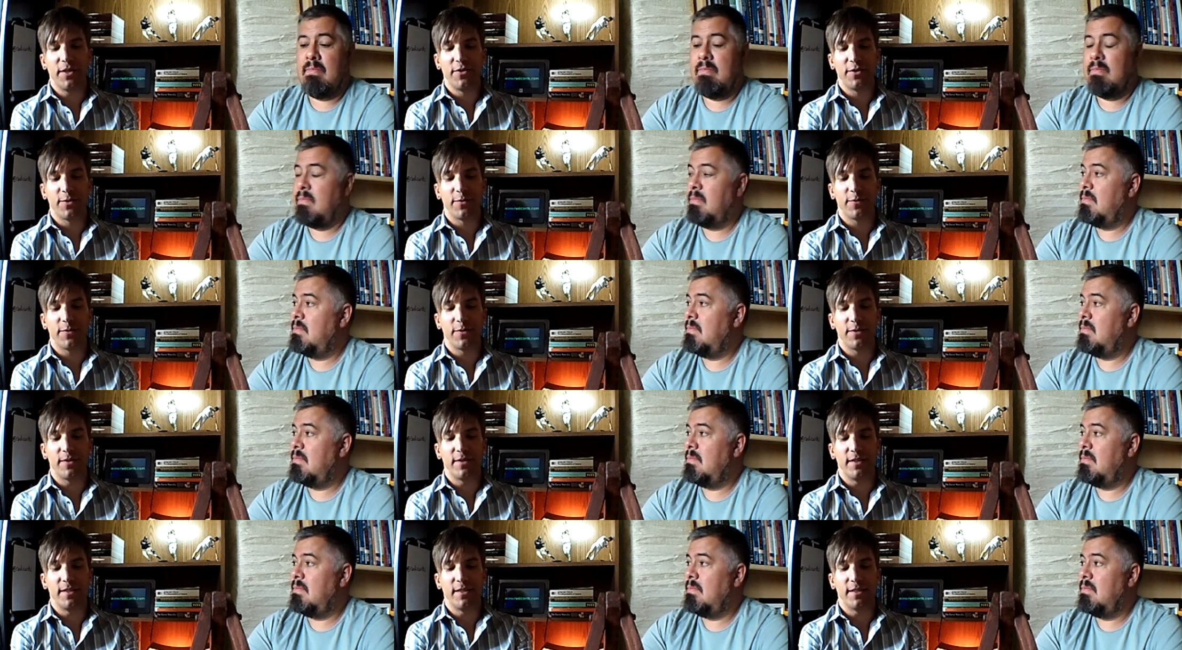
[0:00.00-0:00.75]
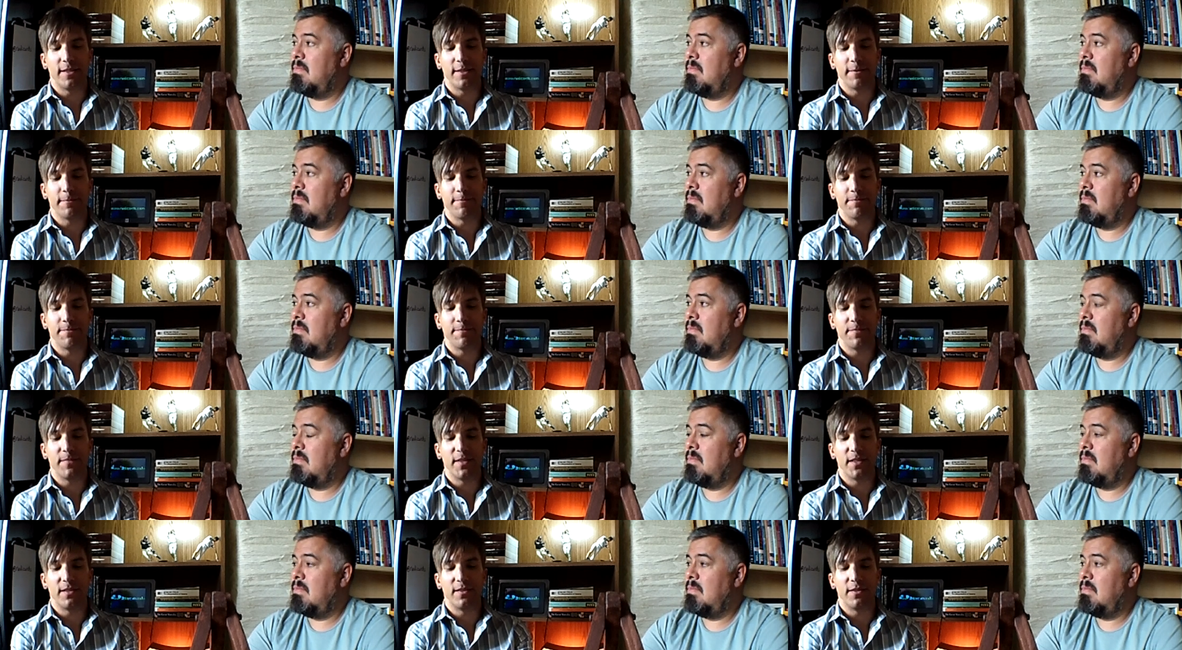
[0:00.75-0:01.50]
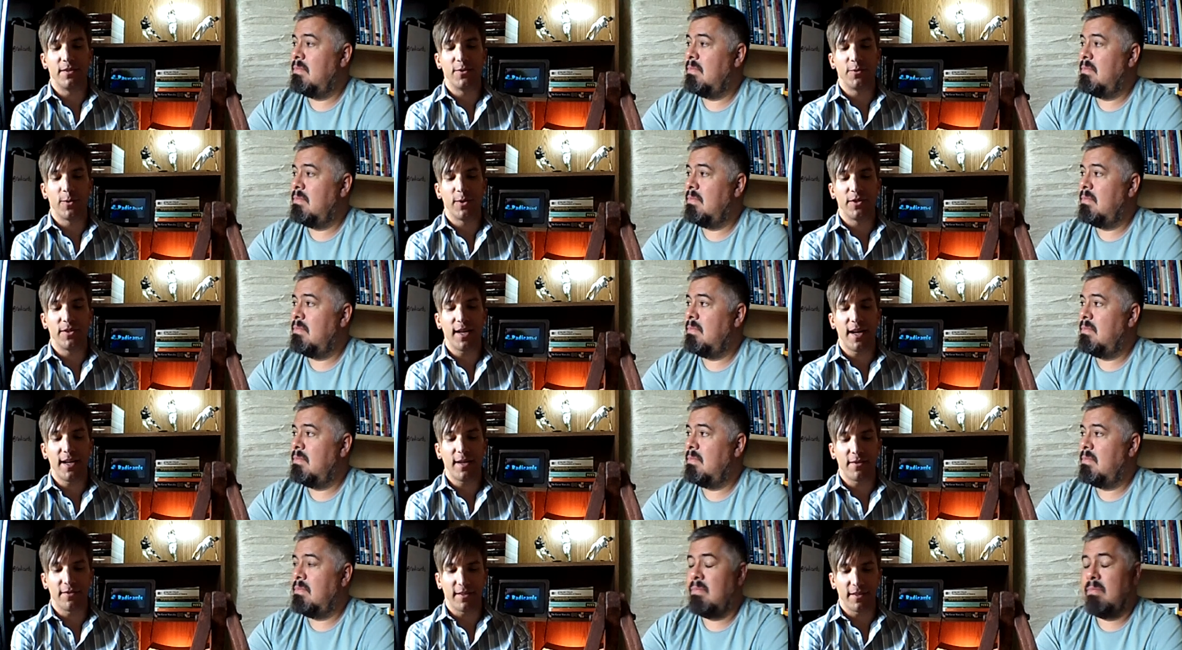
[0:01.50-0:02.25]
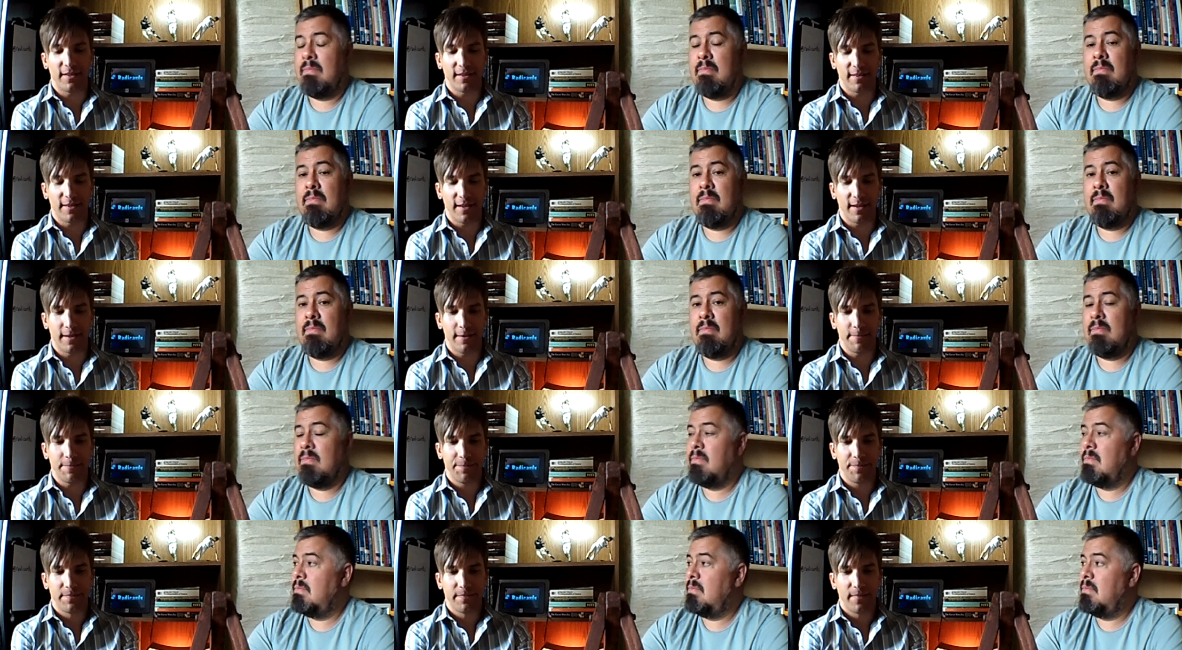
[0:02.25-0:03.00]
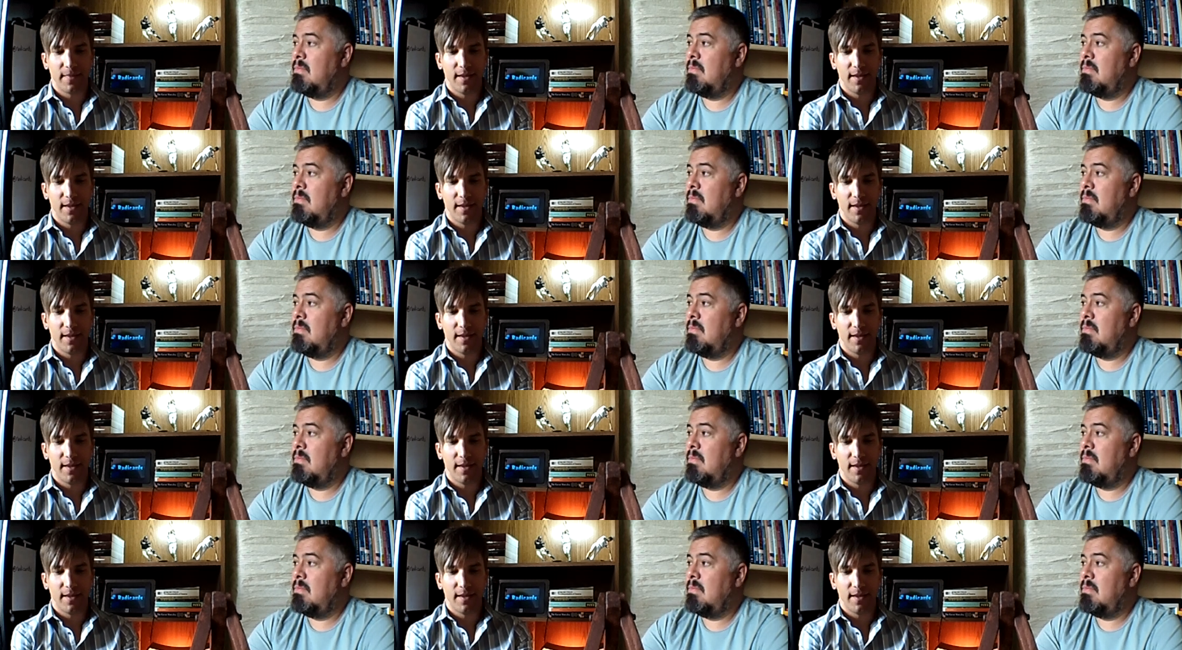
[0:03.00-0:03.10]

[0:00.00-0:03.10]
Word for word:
Speaker 1: pitcher for the Detroit Tigers at the time.